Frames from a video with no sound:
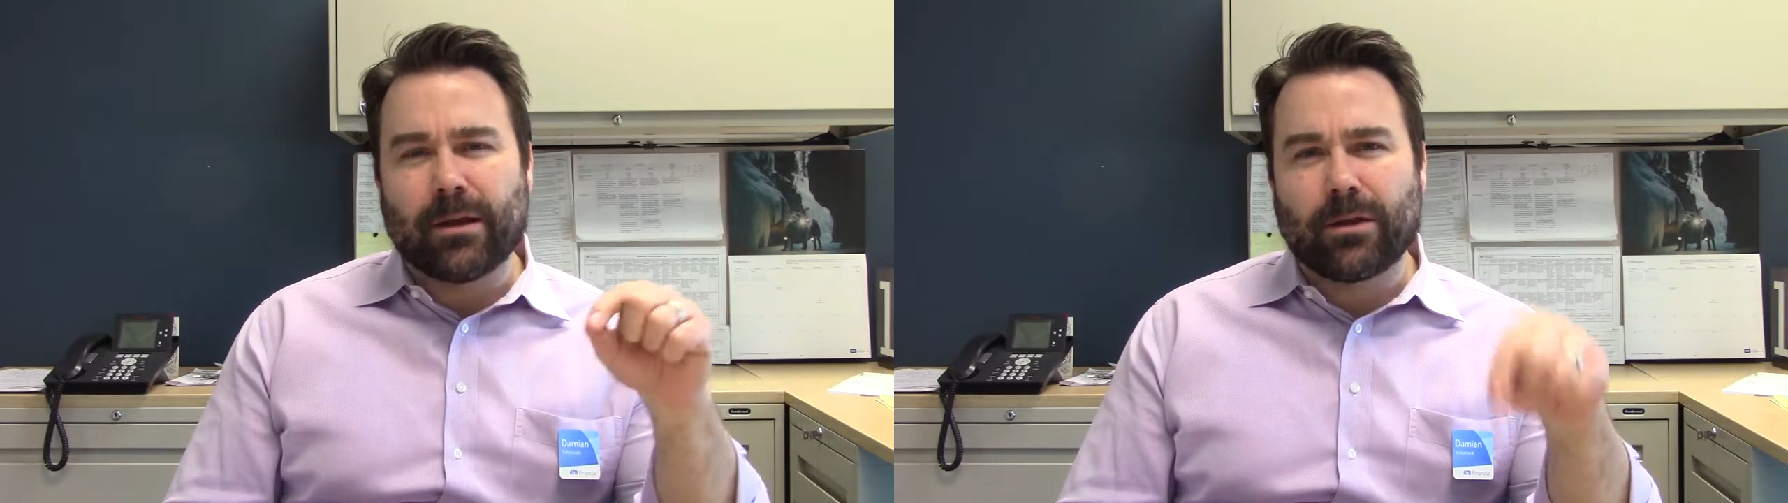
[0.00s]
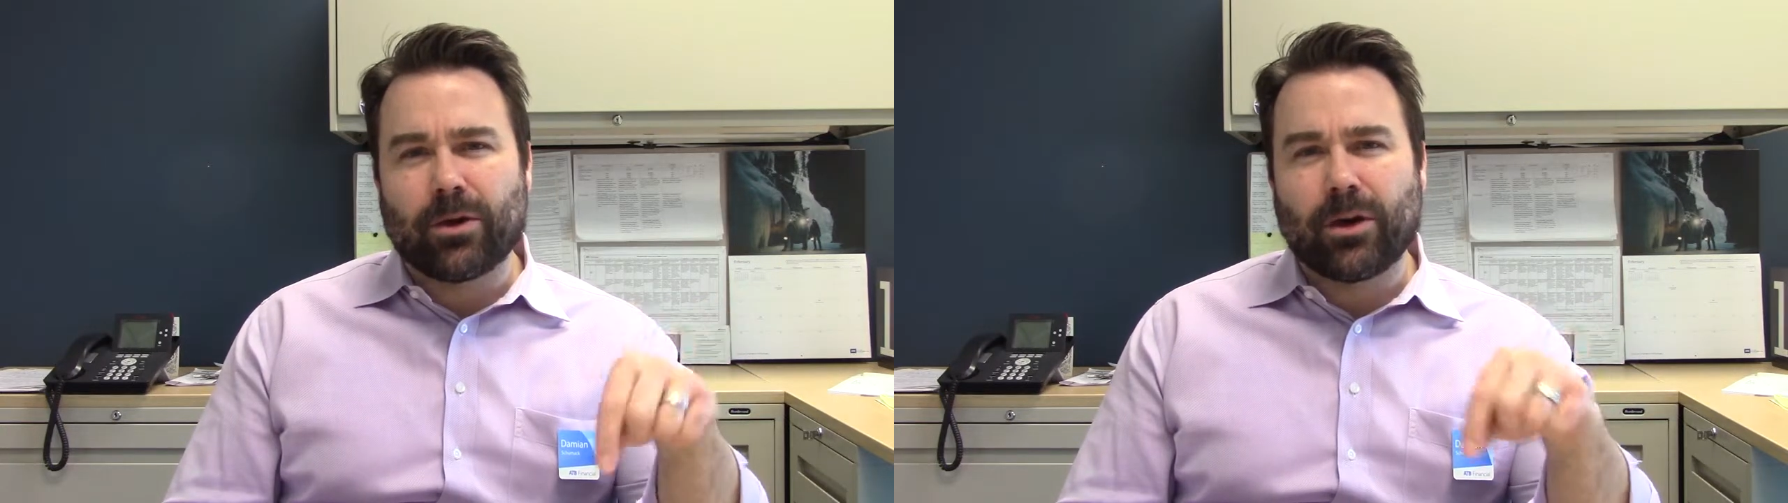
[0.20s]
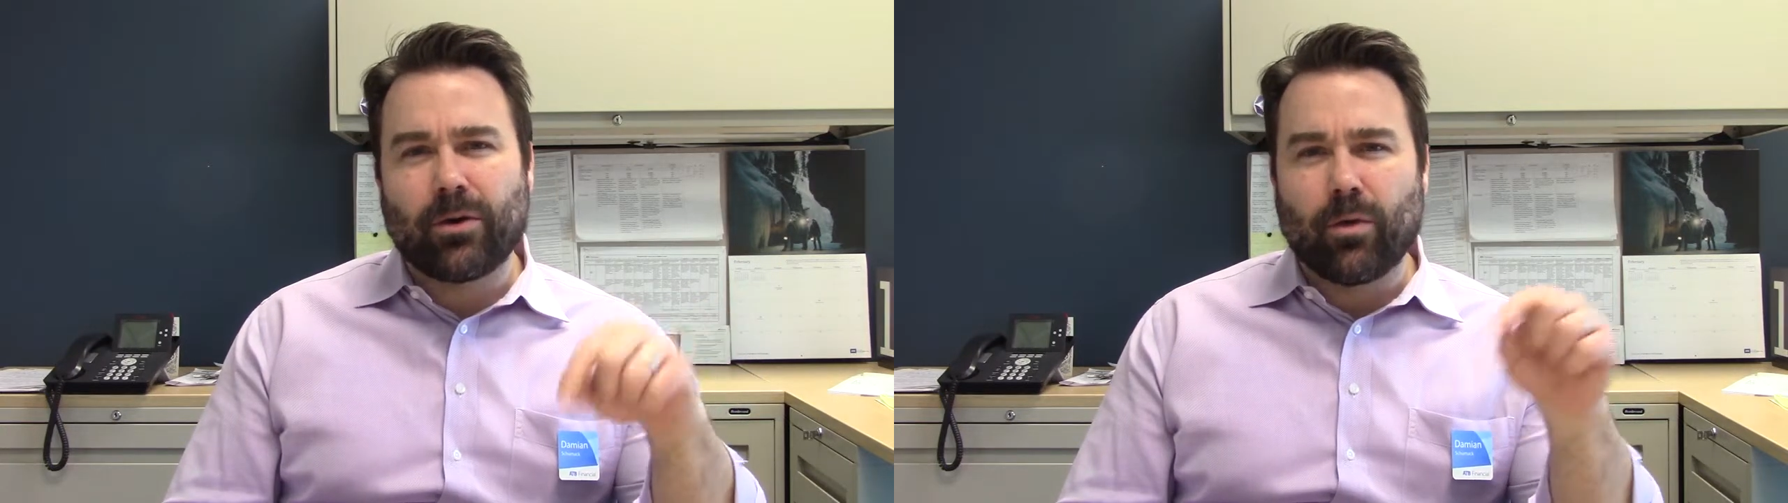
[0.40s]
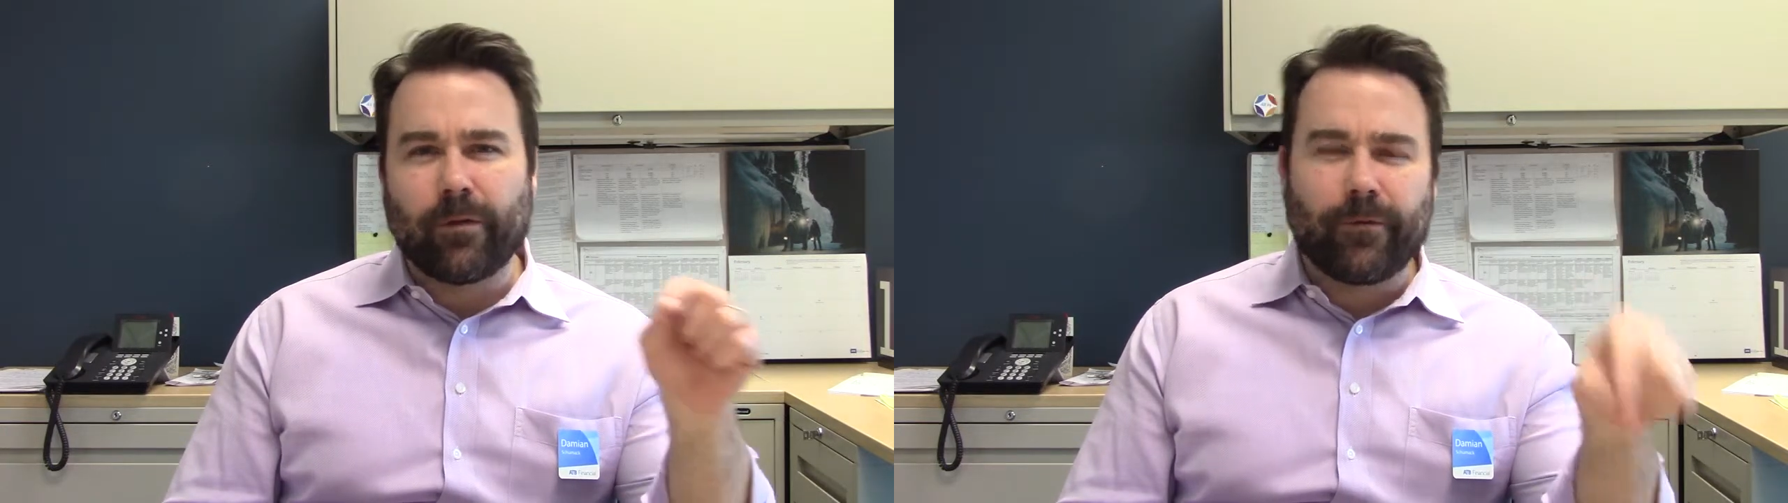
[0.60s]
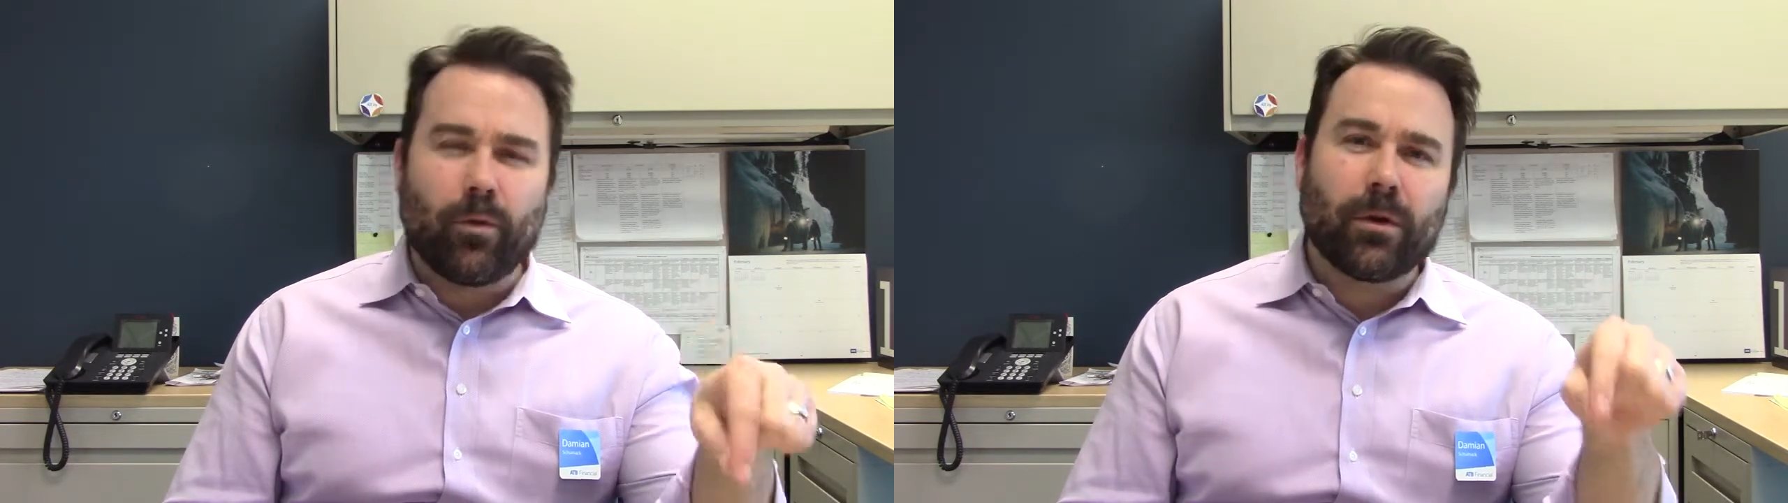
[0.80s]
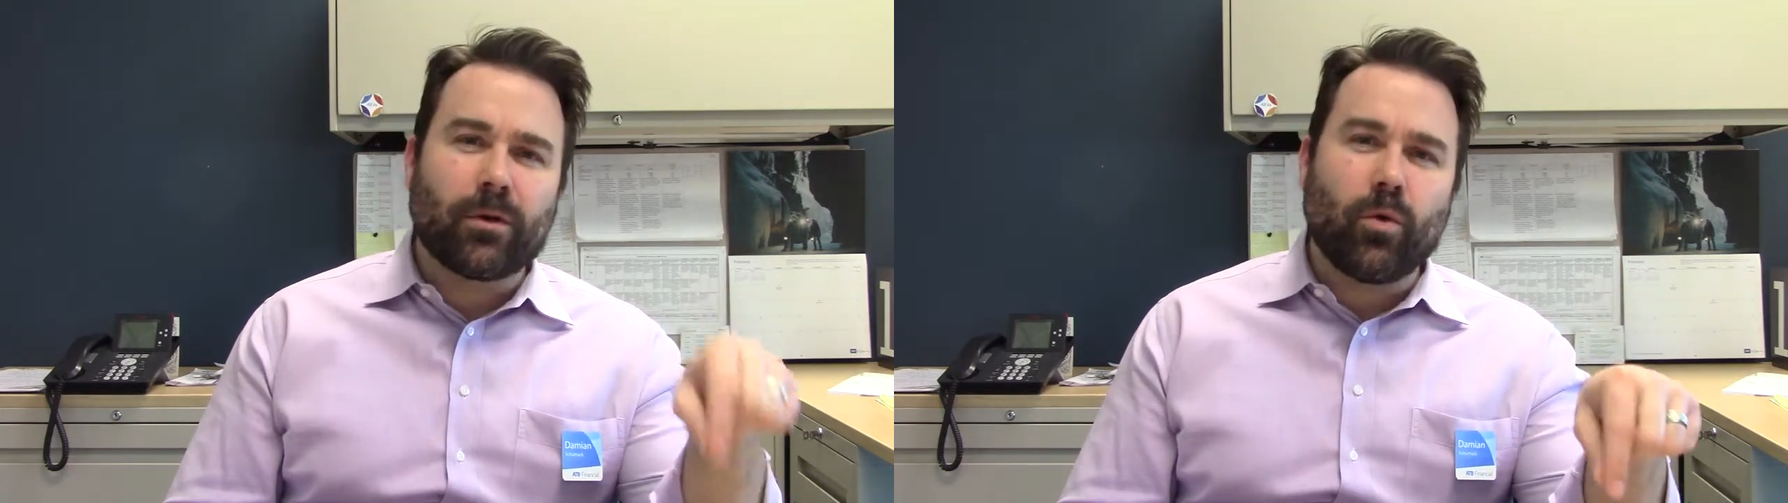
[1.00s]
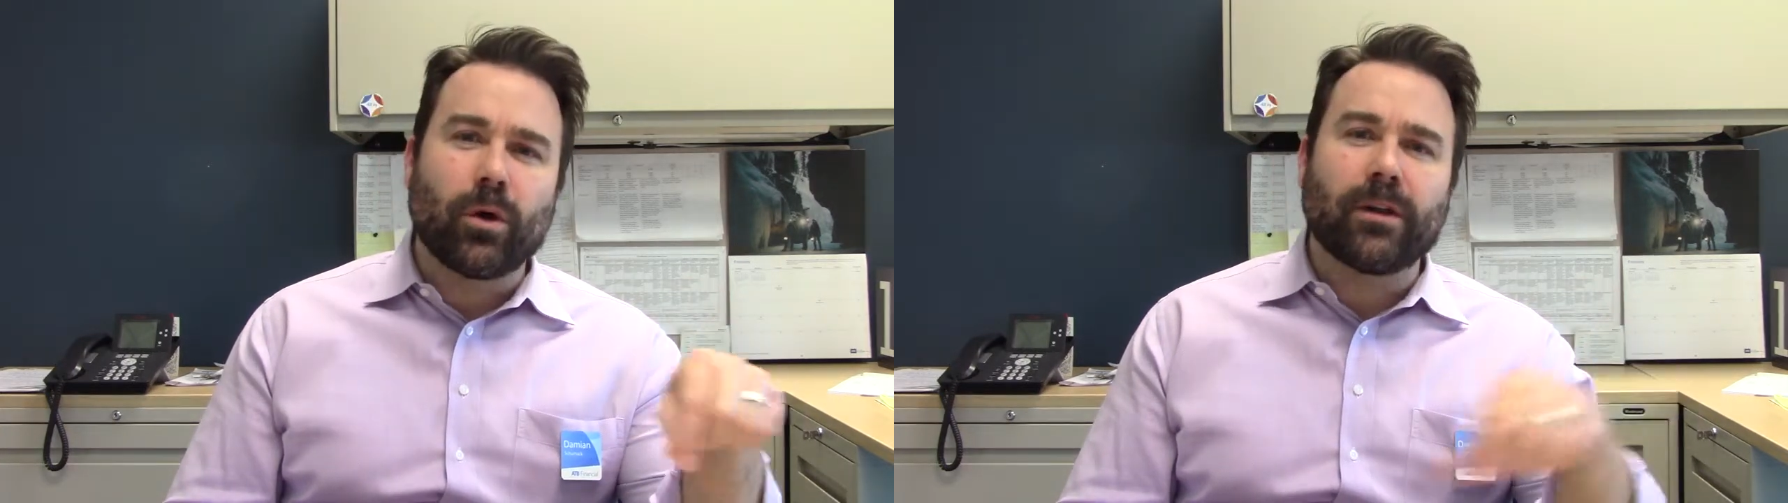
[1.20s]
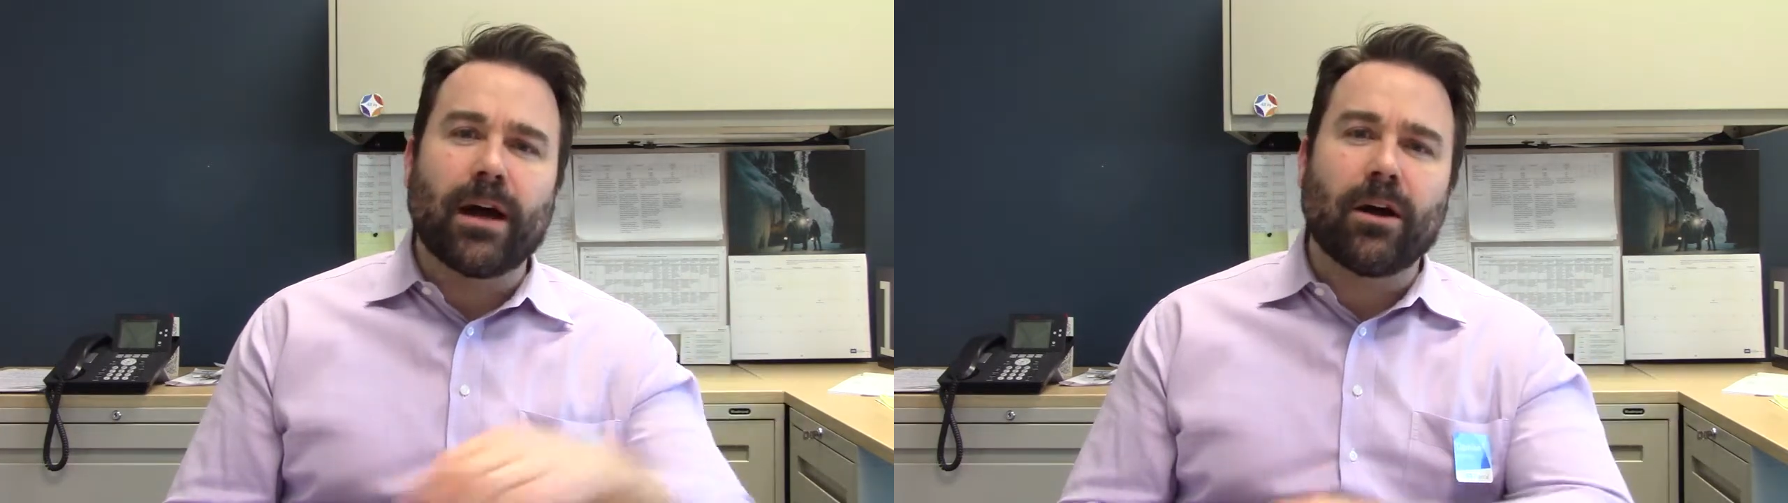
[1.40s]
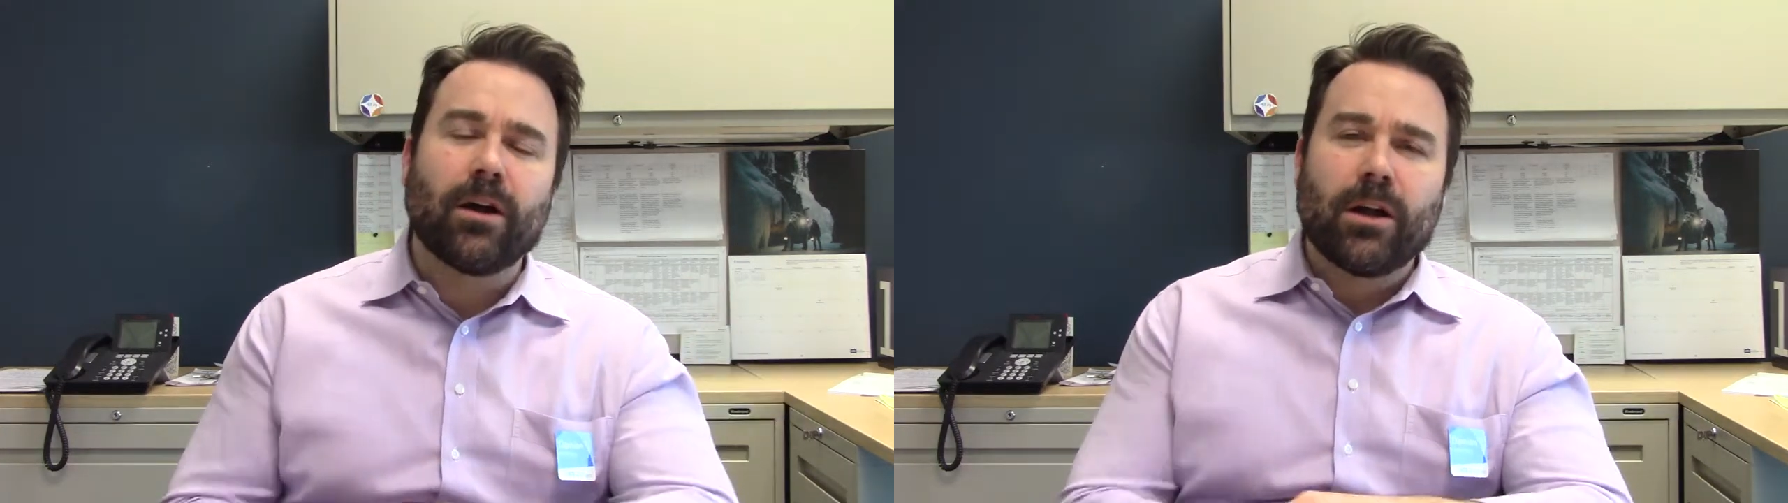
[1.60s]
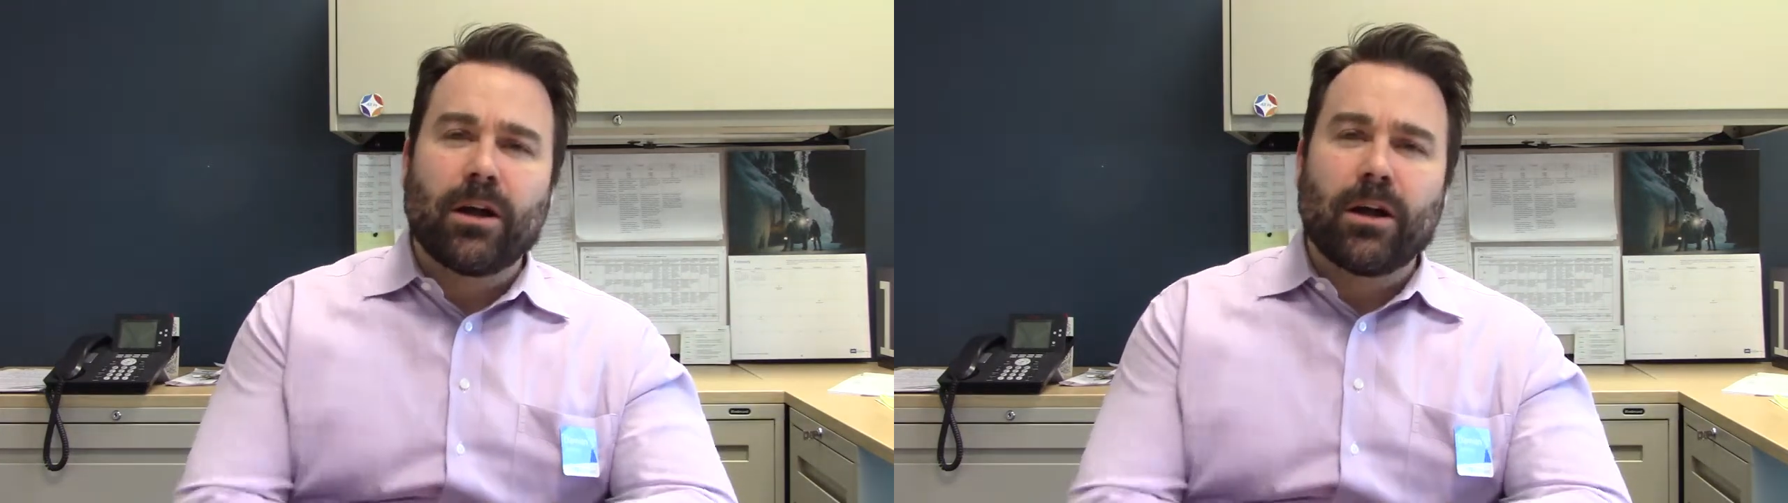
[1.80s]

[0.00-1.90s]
3rd or 4th quartile